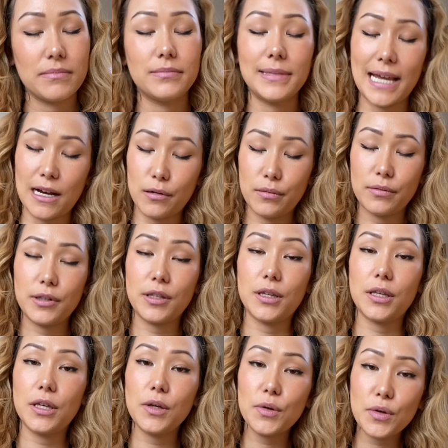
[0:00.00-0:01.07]
Now,
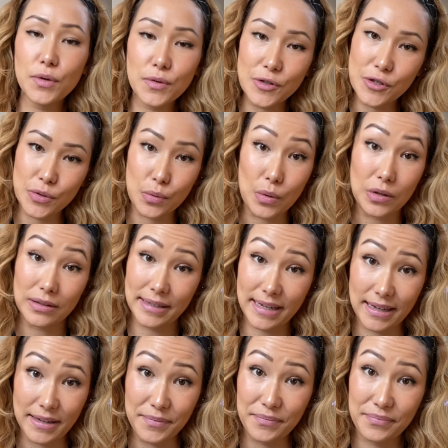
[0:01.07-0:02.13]

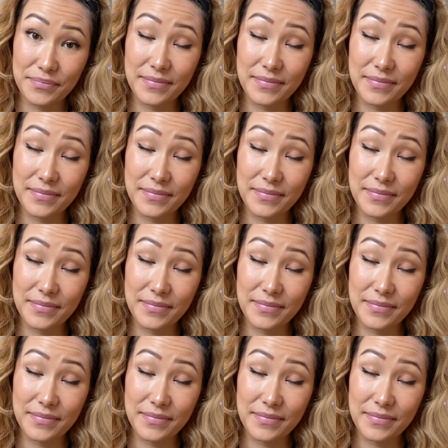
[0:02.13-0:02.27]
usually